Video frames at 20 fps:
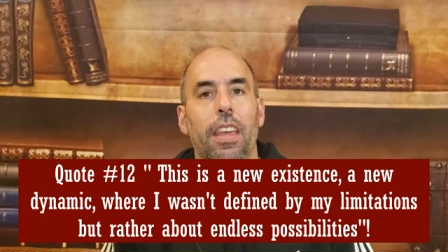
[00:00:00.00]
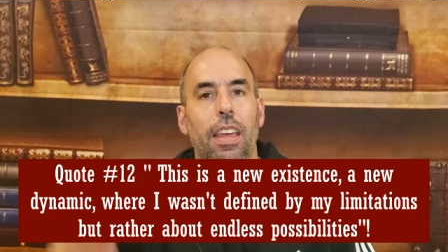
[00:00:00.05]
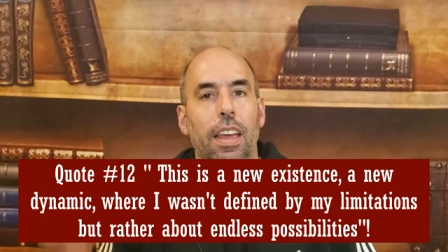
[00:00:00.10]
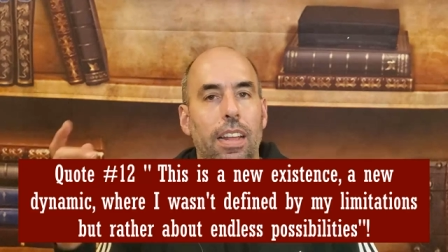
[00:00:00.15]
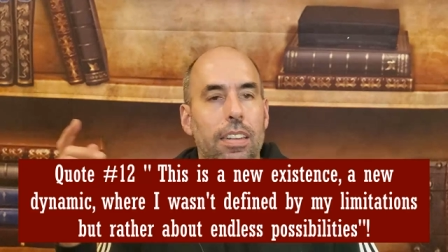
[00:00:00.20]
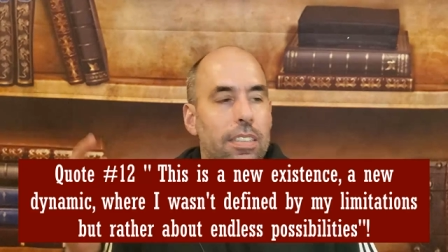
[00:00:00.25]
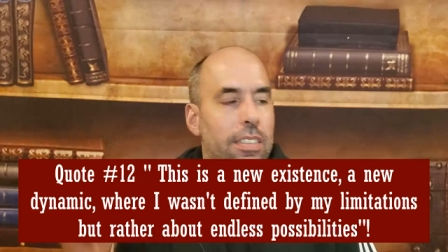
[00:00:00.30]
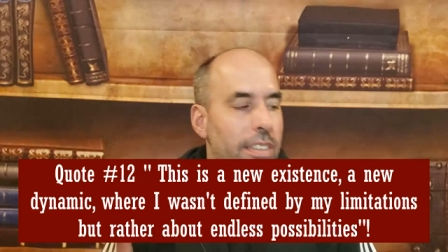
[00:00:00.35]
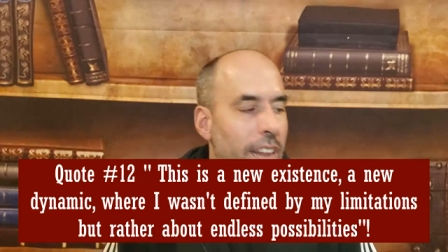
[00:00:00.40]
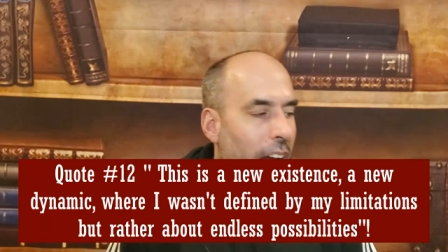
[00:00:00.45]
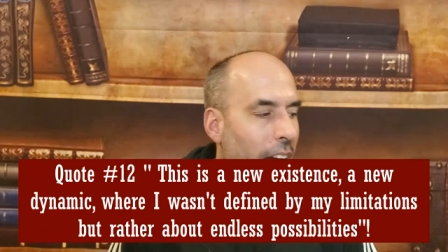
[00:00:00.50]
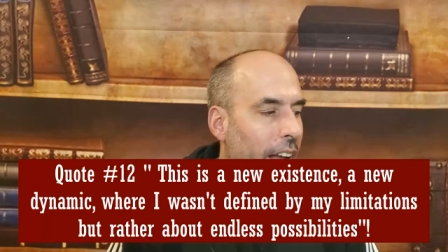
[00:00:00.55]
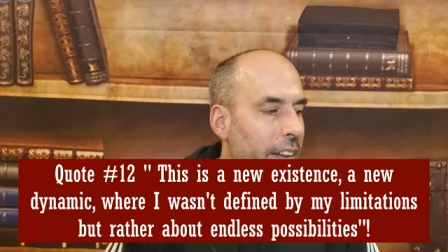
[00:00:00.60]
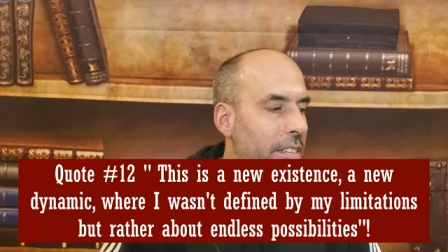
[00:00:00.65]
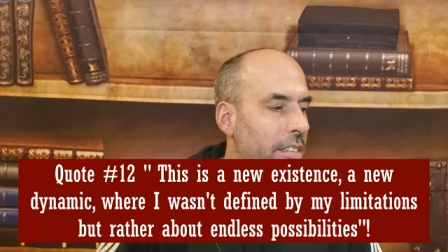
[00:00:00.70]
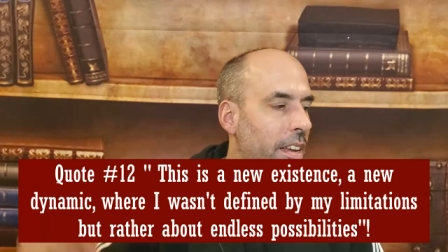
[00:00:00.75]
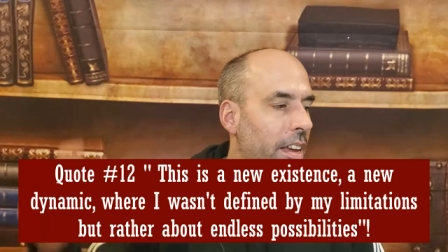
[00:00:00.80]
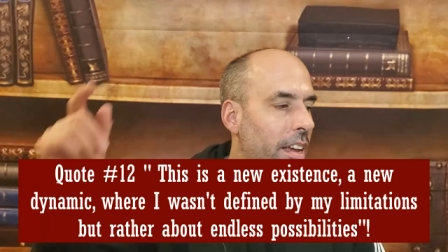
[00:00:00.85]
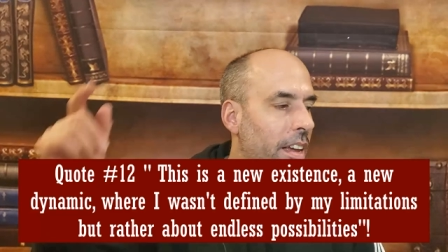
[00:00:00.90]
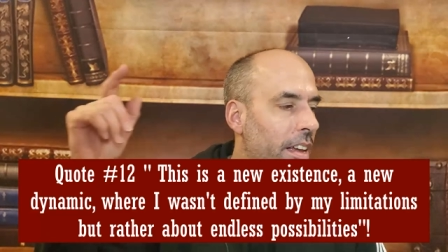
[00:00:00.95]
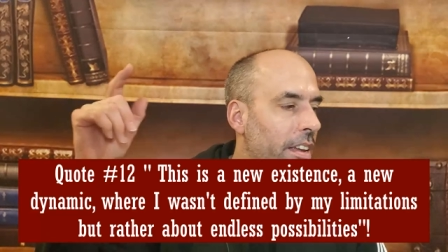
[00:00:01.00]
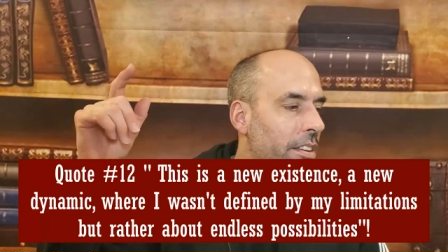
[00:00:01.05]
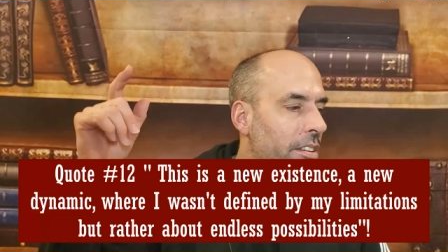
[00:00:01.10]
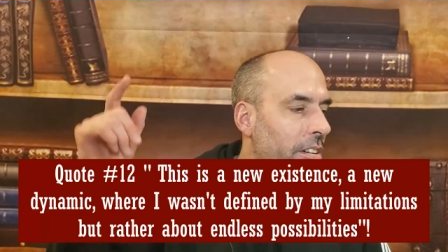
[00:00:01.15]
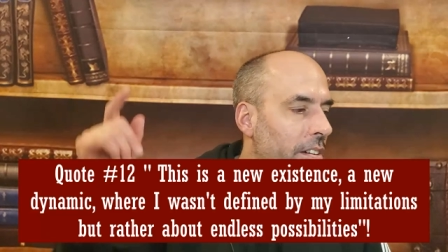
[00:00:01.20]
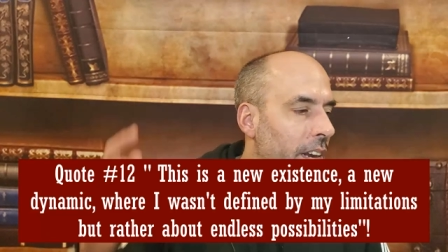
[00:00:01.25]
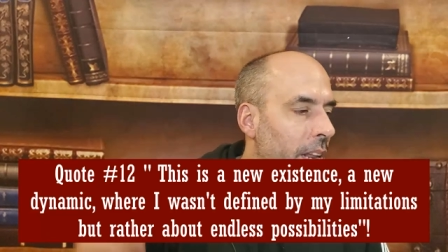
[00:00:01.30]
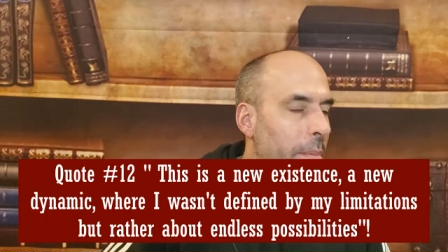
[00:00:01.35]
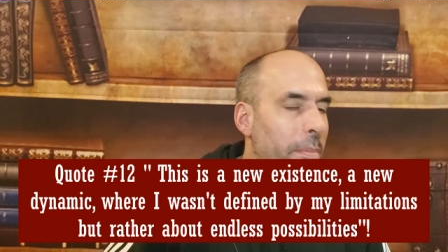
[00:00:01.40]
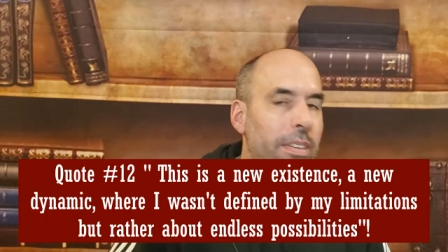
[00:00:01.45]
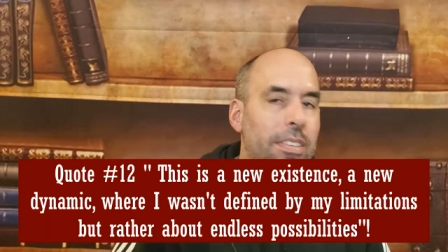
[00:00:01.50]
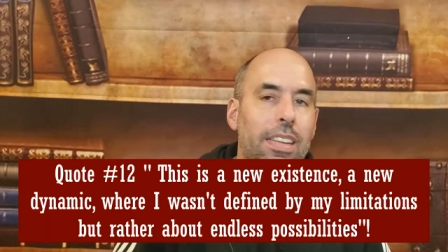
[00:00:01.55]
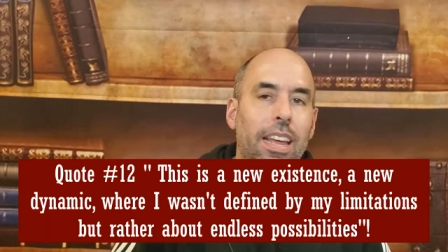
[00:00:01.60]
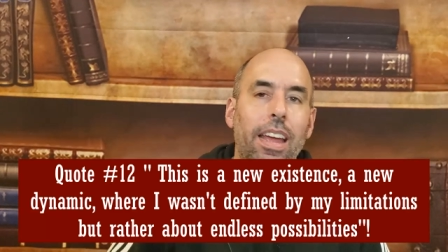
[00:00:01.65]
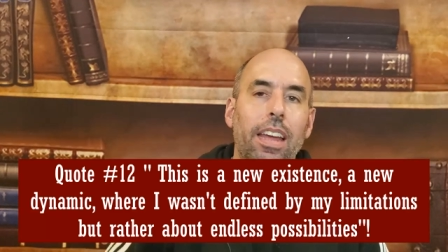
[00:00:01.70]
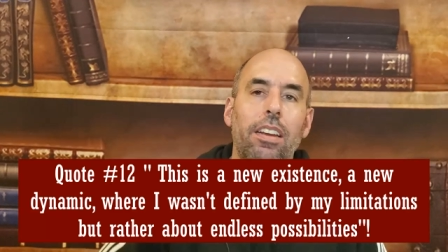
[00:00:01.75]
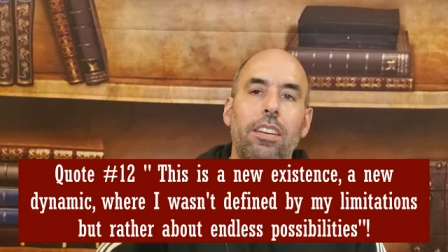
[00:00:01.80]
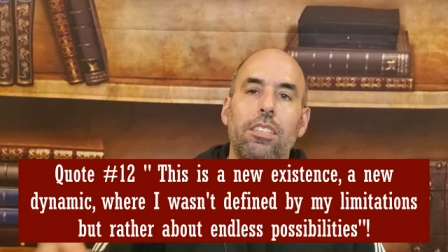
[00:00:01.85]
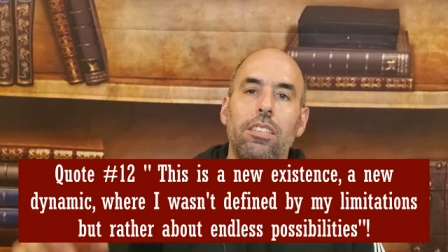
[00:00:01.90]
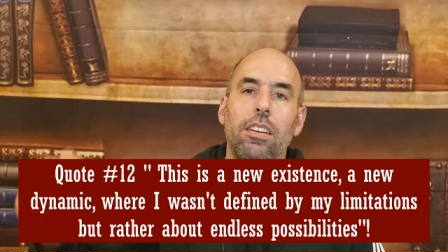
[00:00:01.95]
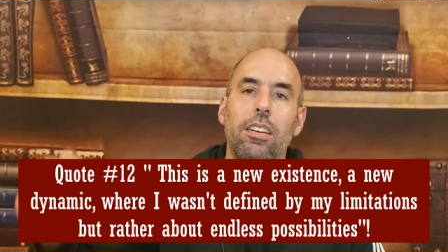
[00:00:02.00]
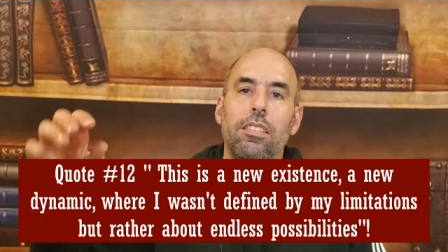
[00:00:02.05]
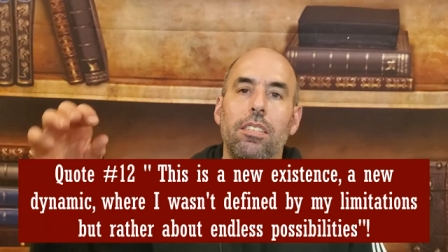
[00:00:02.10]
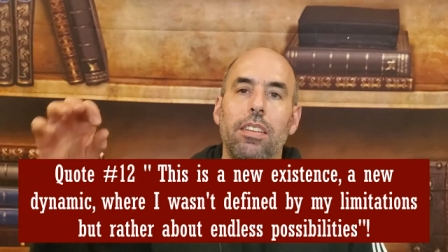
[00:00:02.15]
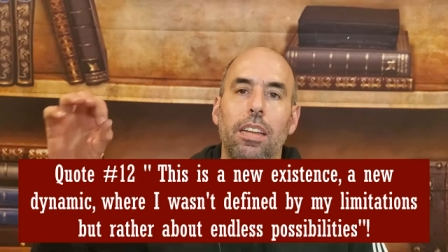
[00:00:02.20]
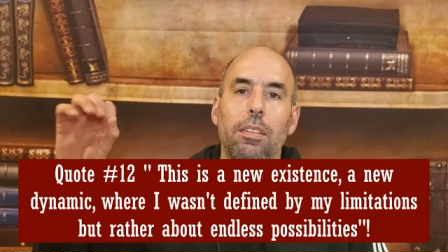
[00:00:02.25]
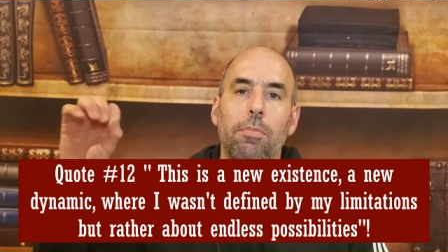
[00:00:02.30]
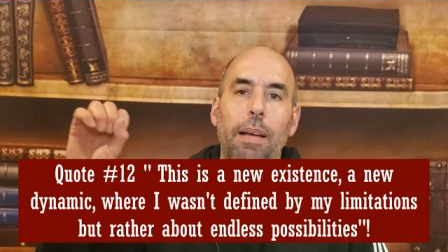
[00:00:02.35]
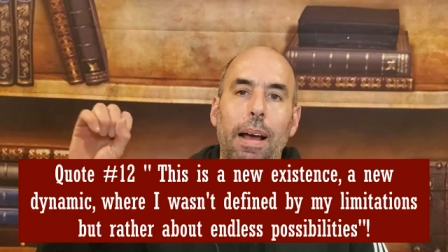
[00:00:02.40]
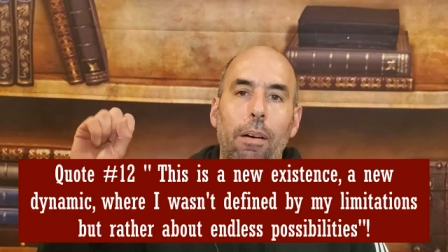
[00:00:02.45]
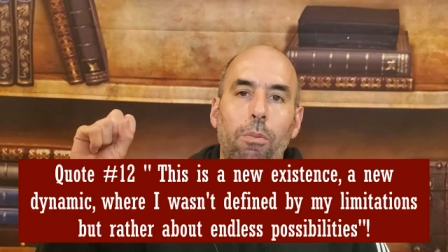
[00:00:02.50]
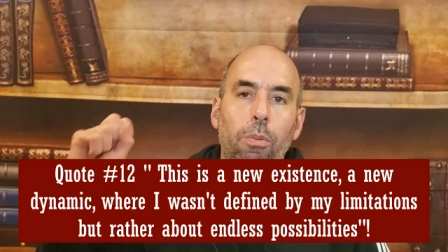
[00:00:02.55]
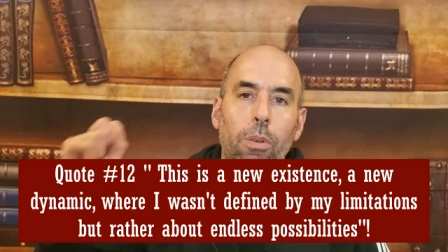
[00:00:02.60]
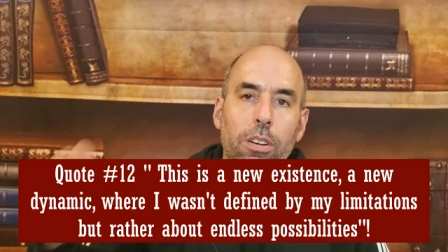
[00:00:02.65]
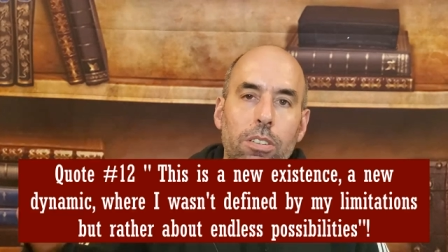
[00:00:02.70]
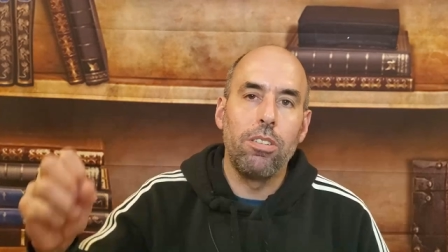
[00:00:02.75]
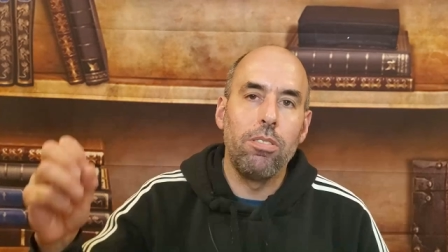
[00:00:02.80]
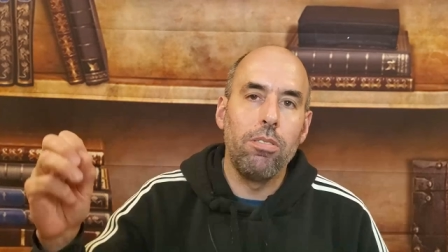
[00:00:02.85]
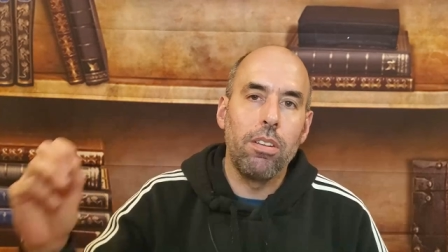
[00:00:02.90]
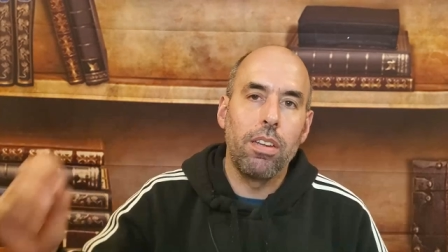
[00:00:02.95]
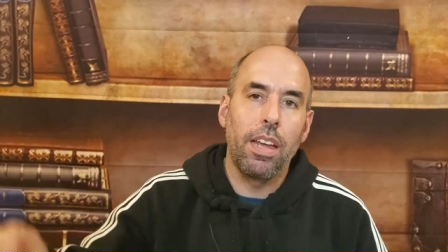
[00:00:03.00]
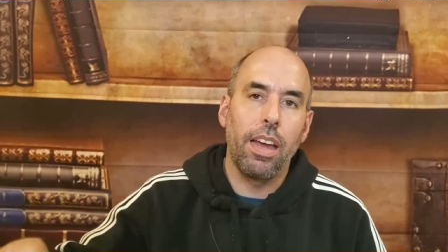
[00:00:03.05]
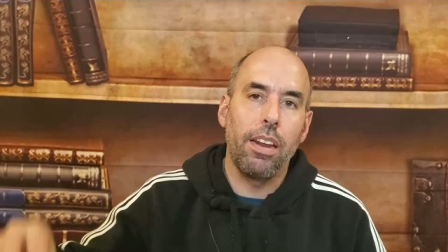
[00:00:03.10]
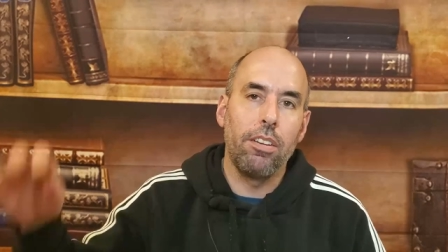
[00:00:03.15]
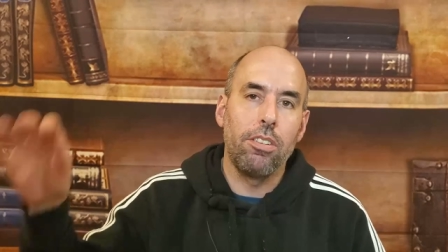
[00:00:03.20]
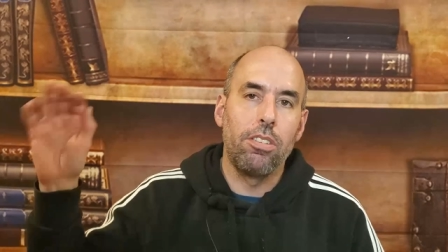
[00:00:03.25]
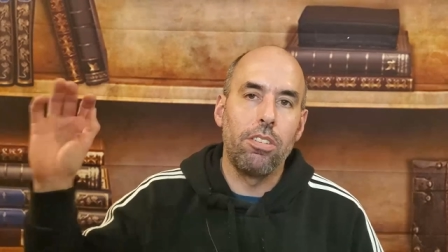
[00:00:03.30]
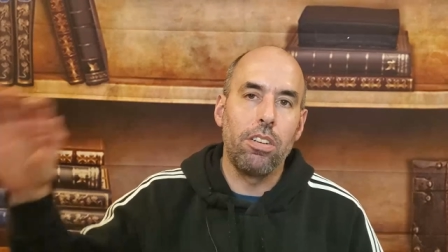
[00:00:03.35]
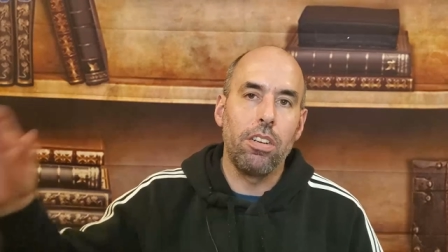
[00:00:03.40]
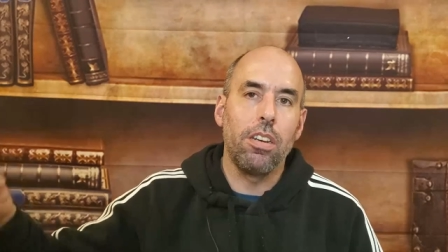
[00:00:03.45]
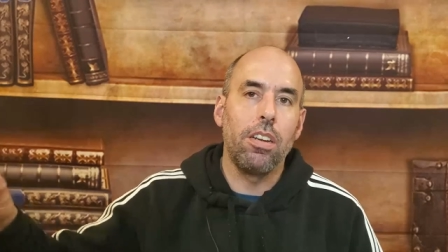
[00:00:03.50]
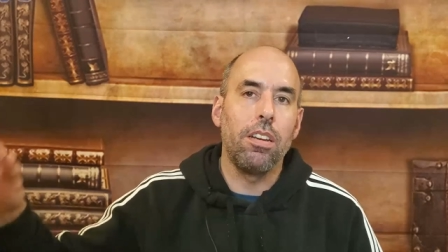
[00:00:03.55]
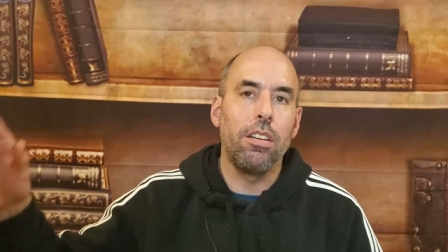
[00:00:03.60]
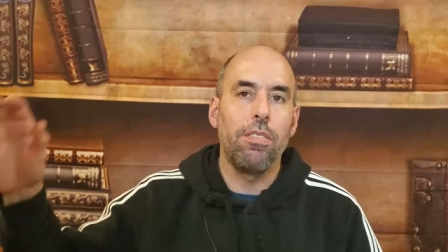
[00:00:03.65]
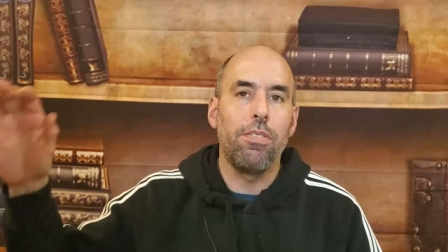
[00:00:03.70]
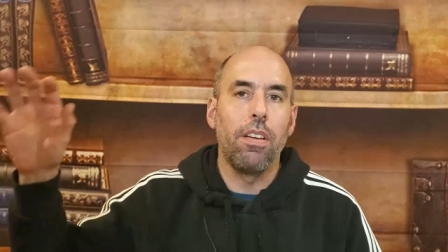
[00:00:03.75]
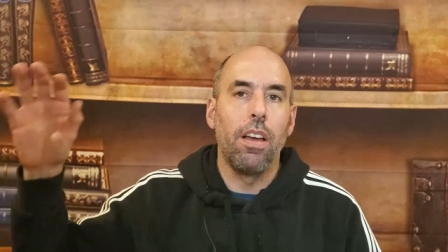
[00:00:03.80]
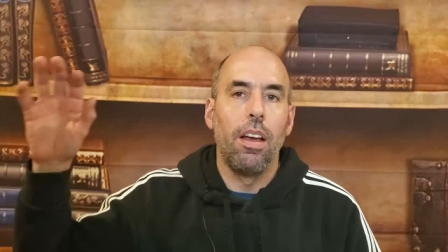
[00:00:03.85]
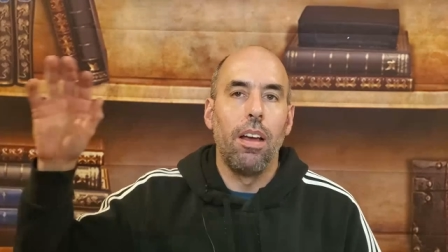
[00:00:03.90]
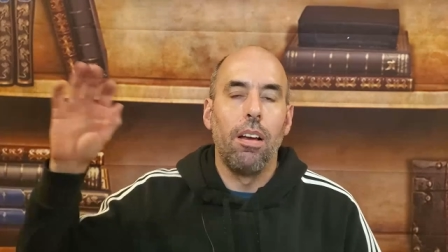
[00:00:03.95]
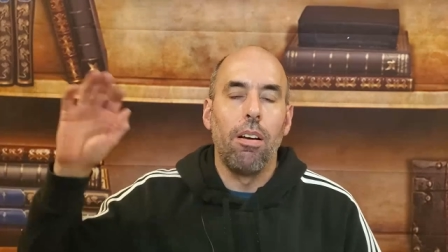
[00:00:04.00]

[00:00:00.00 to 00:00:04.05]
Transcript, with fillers: It's not your limitations, it's about what you can achieve,